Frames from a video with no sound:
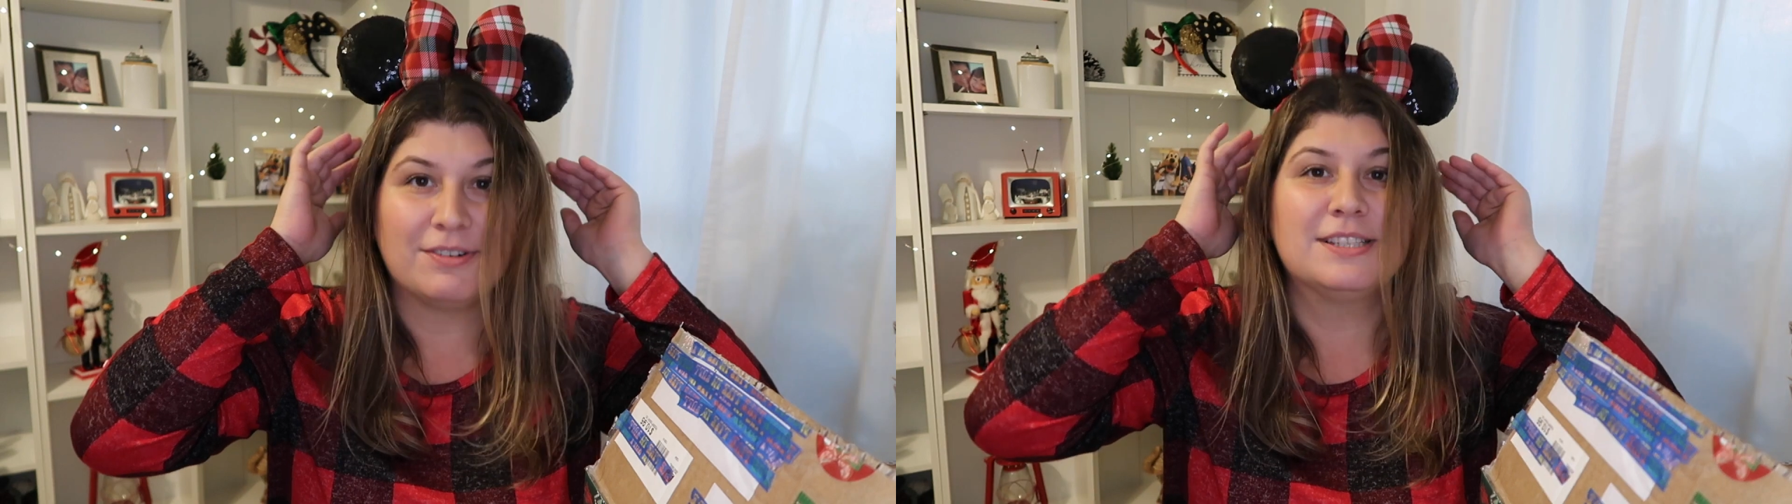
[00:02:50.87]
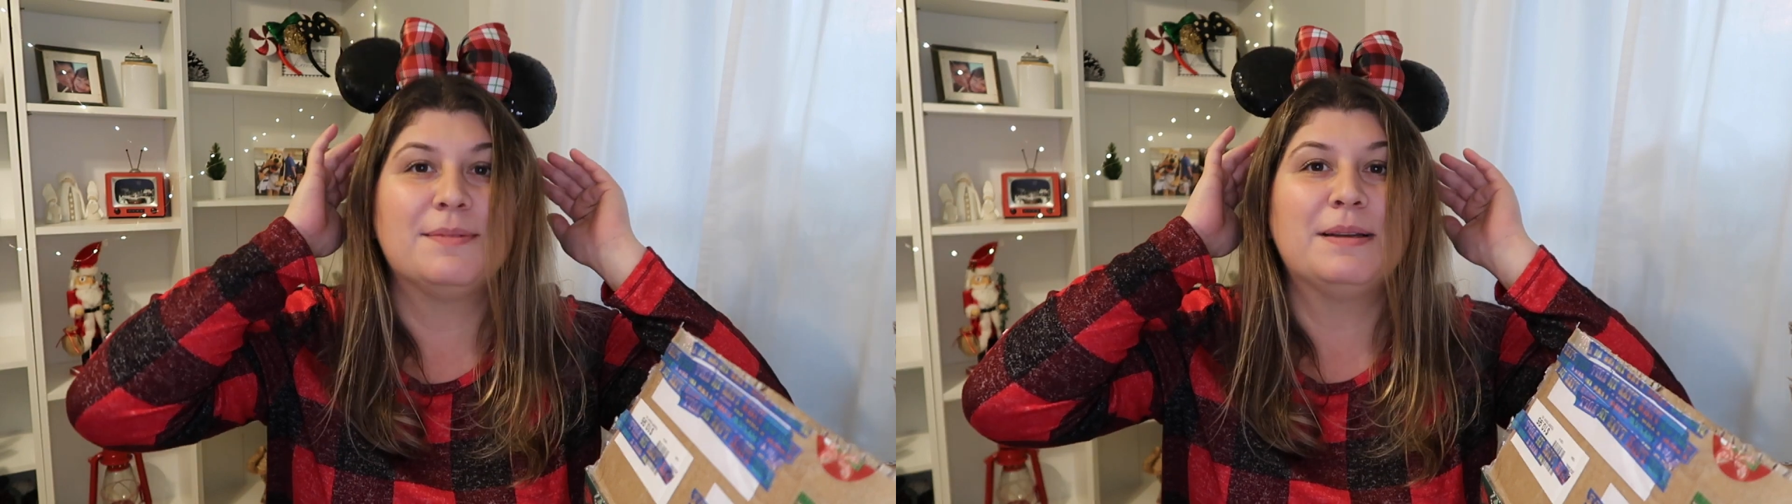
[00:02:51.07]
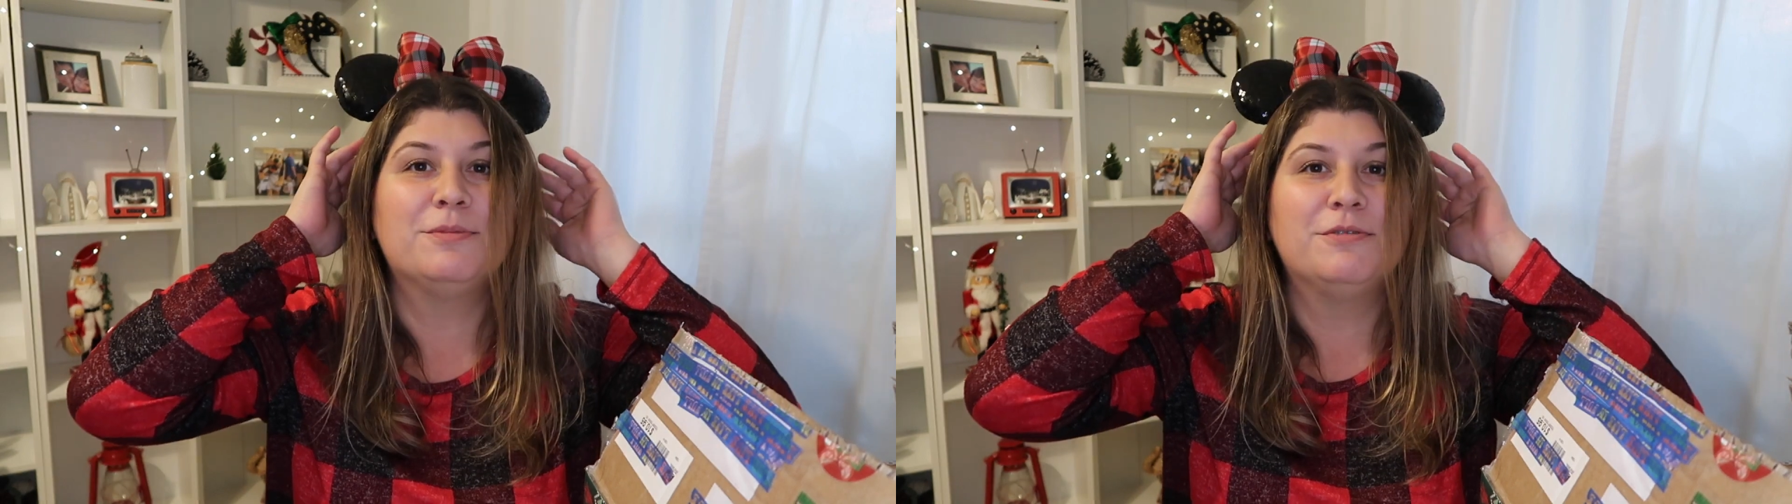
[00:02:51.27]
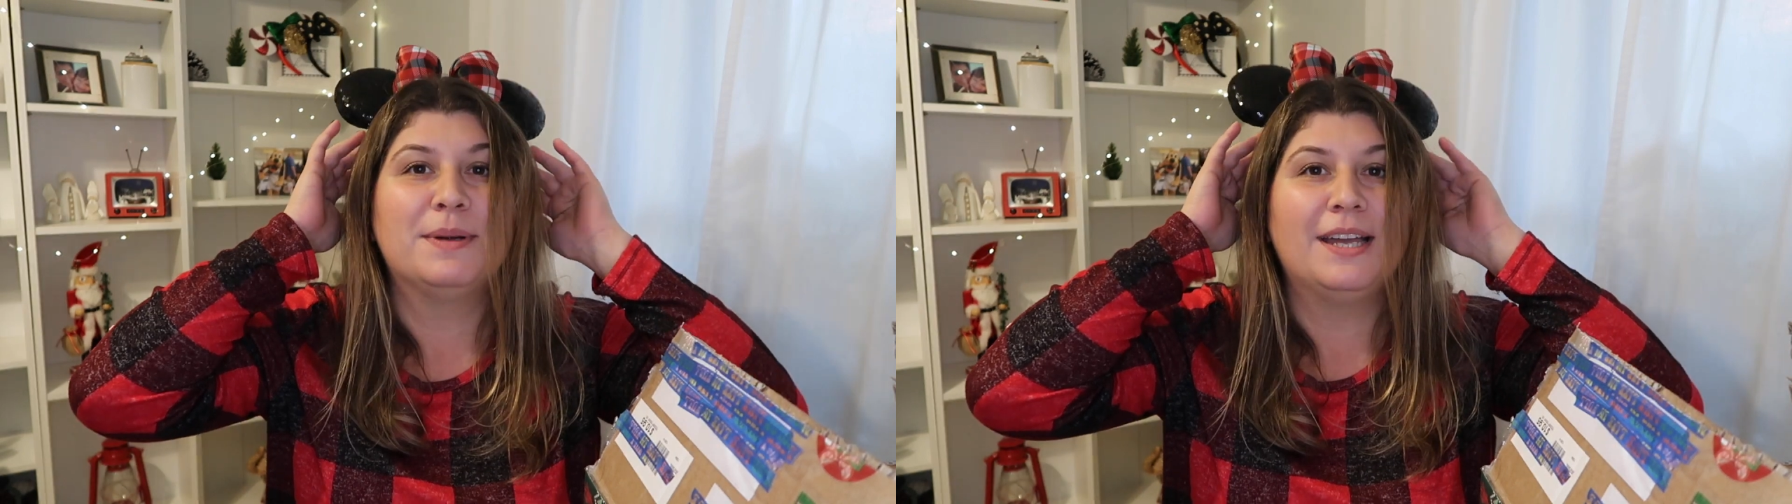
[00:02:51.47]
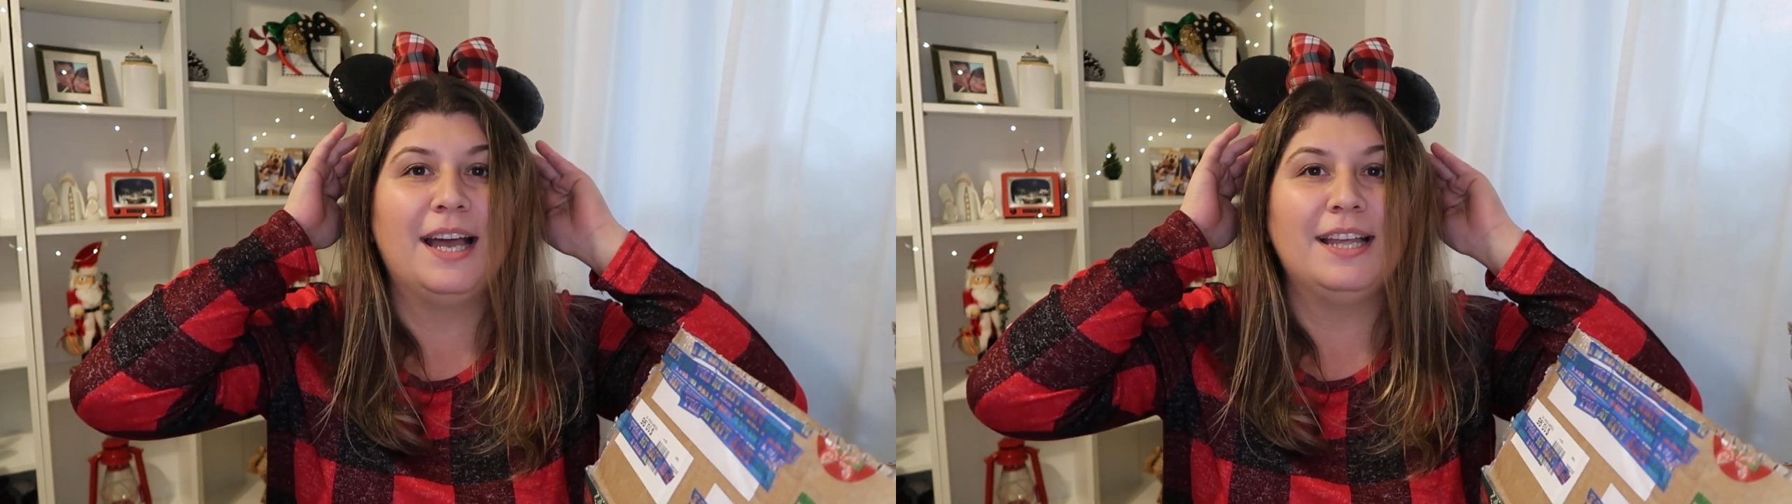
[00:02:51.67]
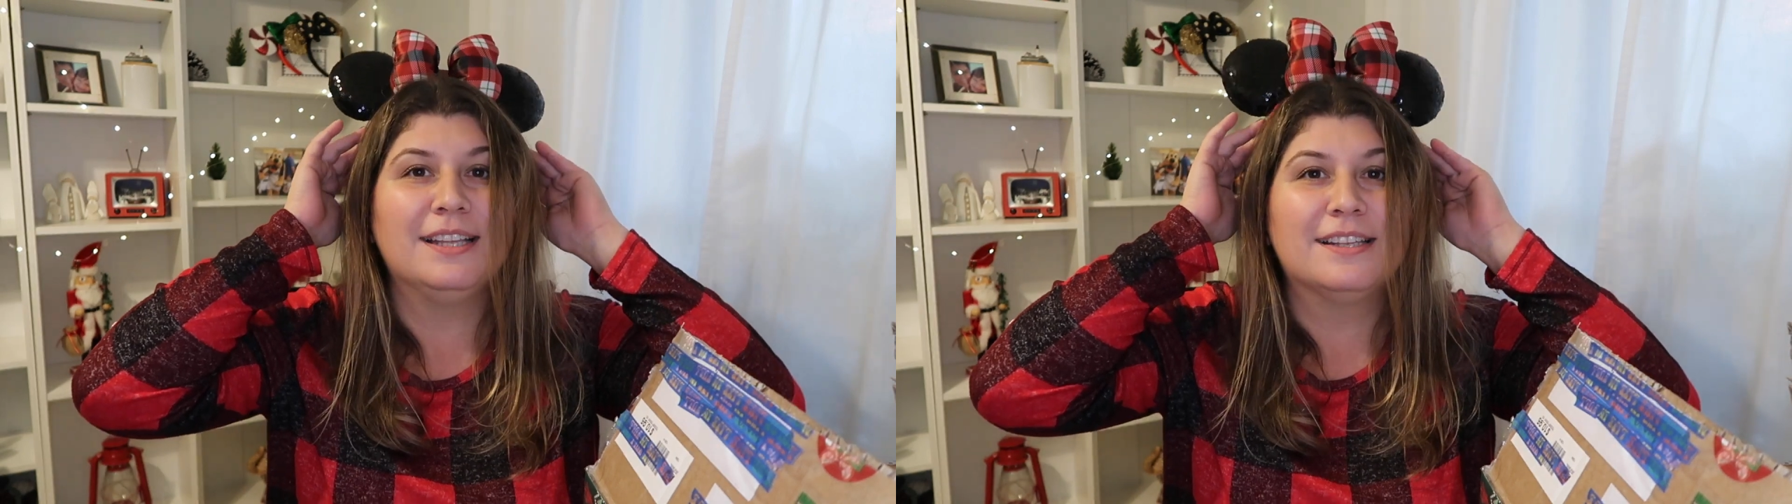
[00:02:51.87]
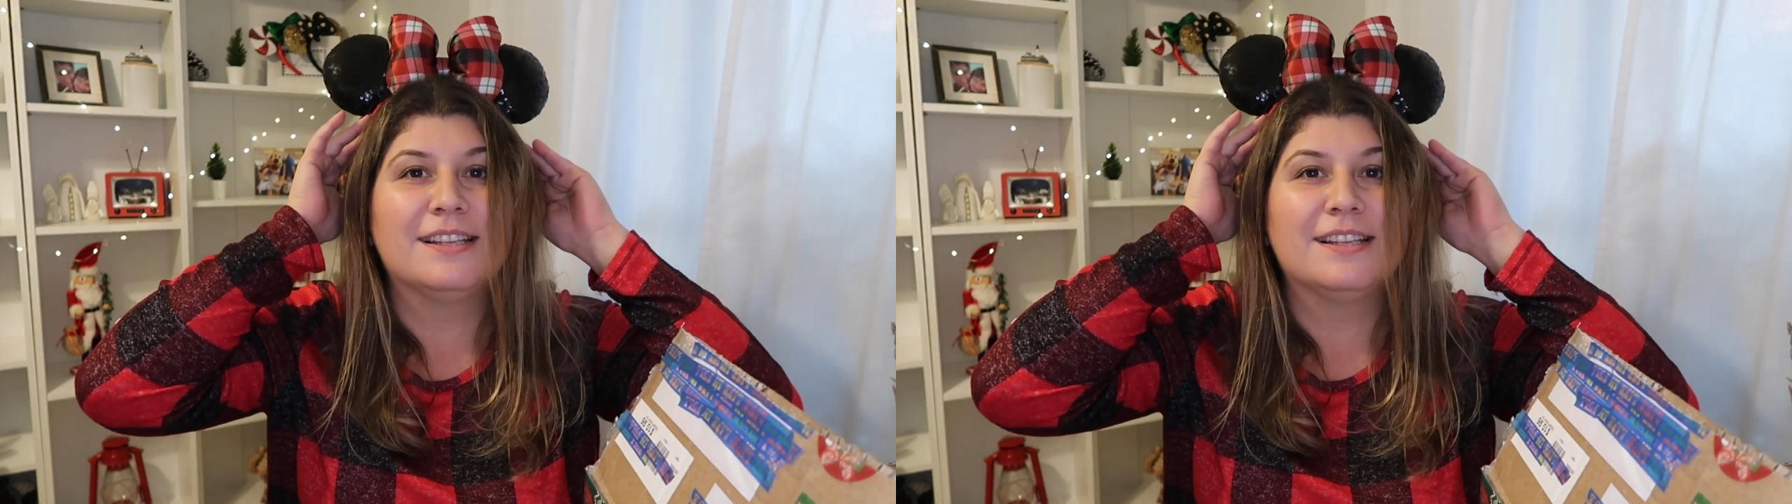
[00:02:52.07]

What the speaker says: every time I move my head,